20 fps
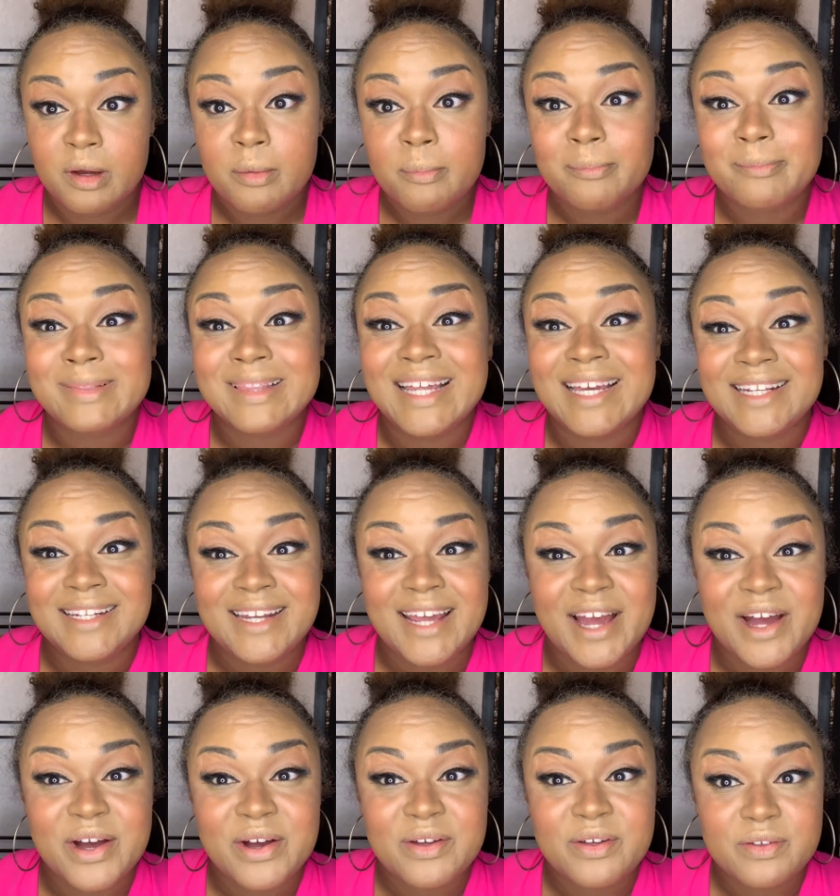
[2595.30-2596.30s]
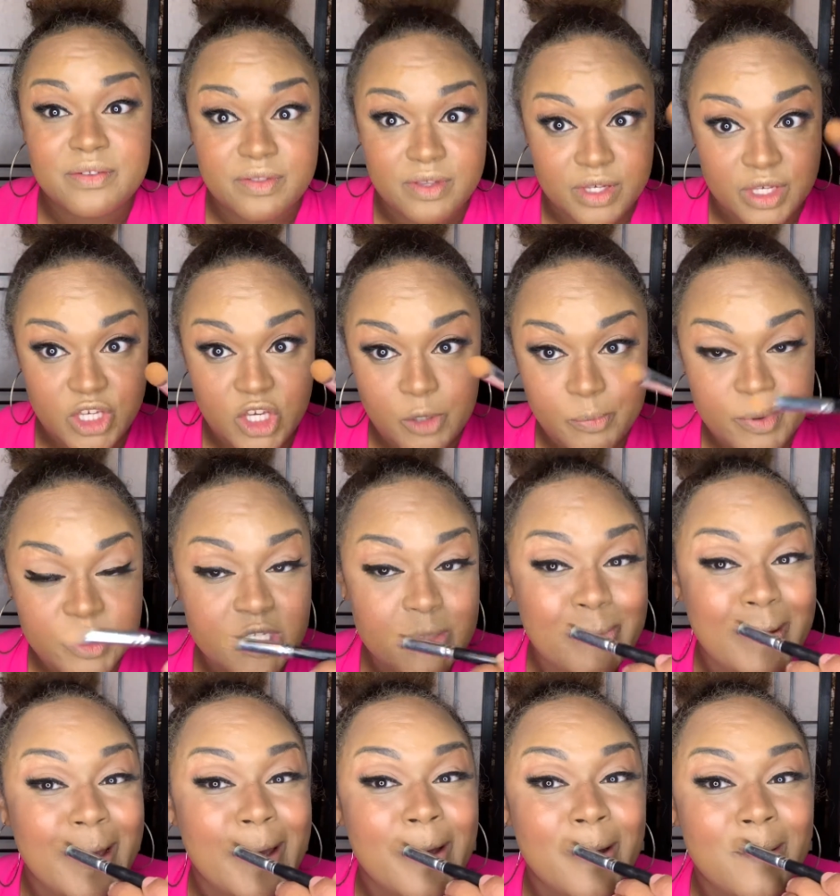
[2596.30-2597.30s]
Blend out the Cupid's
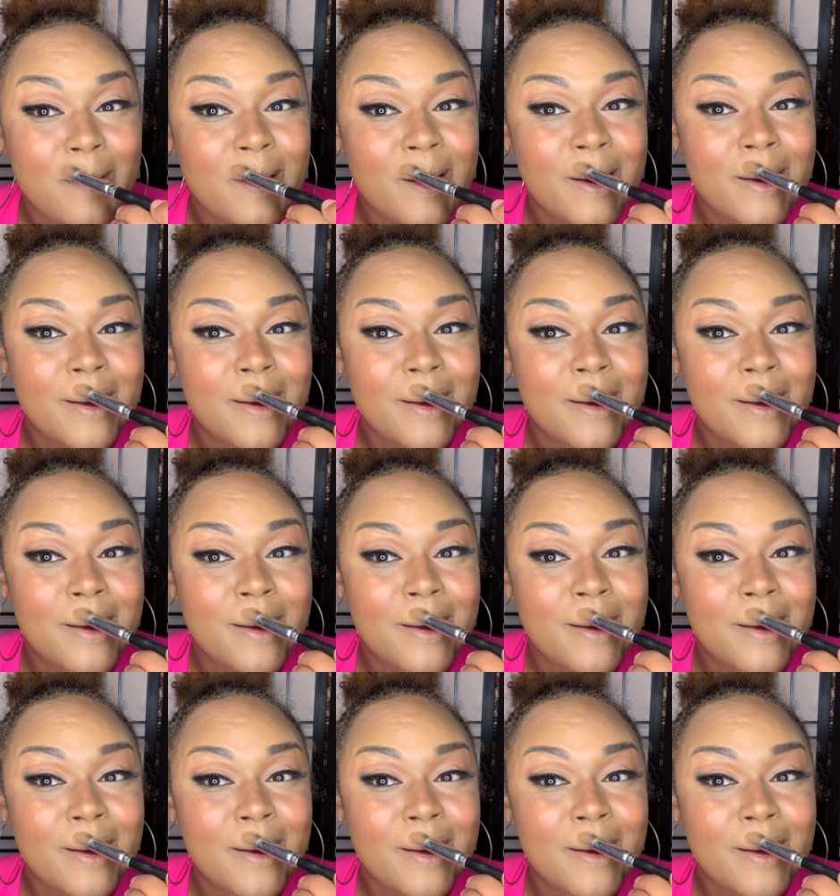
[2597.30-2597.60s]
bow.